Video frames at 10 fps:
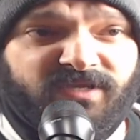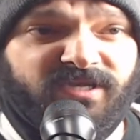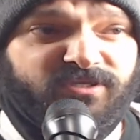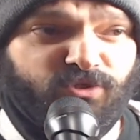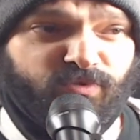
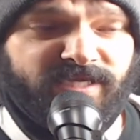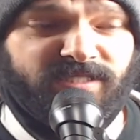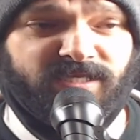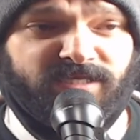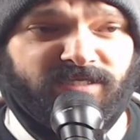It's great
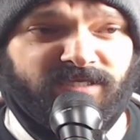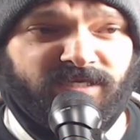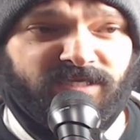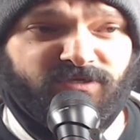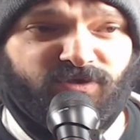that,
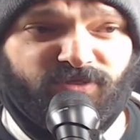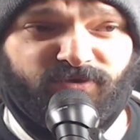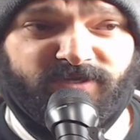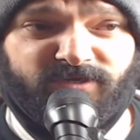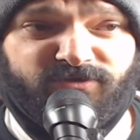you know,
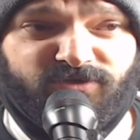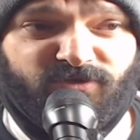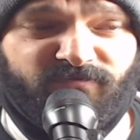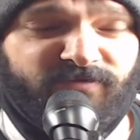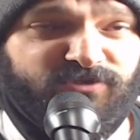30 years
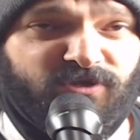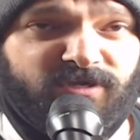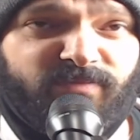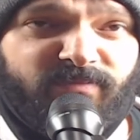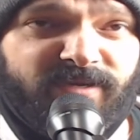ago, if I was
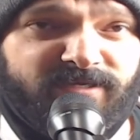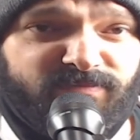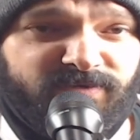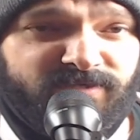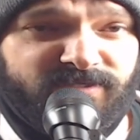talking about my
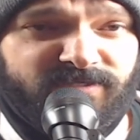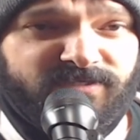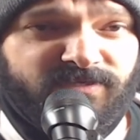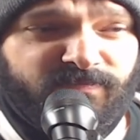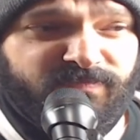
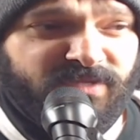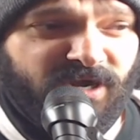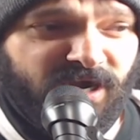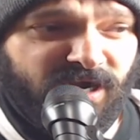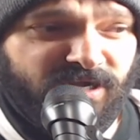experiences,
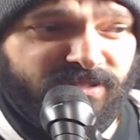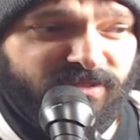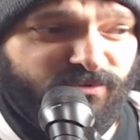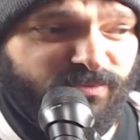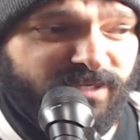
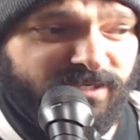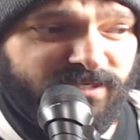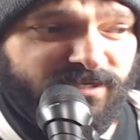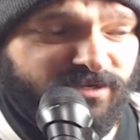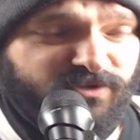there would be
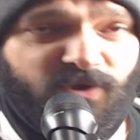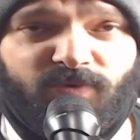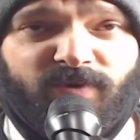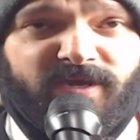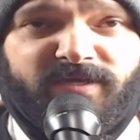no
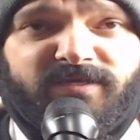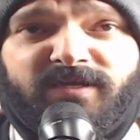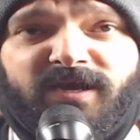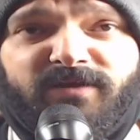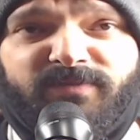way
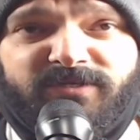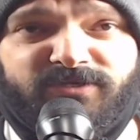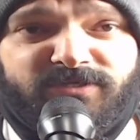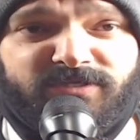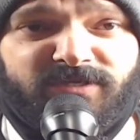I'd be
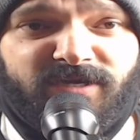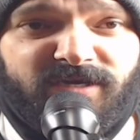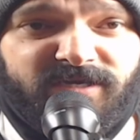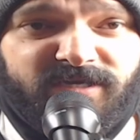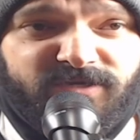just
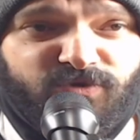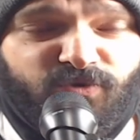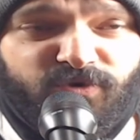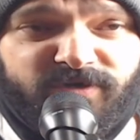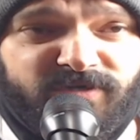
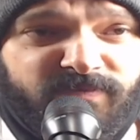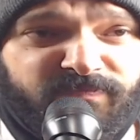ignored.